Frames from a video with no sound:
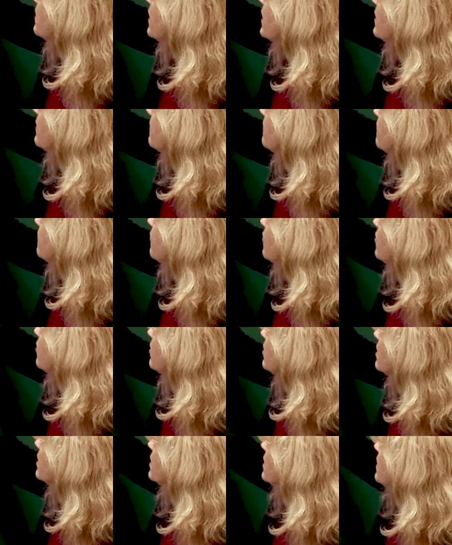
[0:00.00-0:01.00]
by
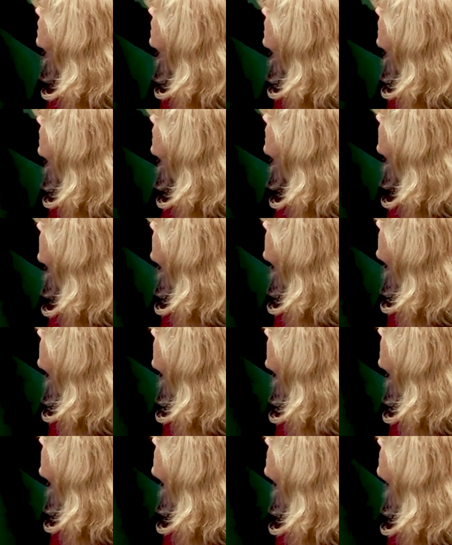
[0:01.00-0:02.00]
4, and
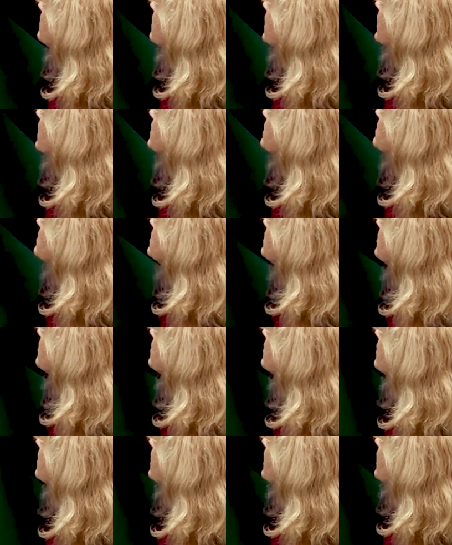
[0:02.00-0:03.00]
then you get your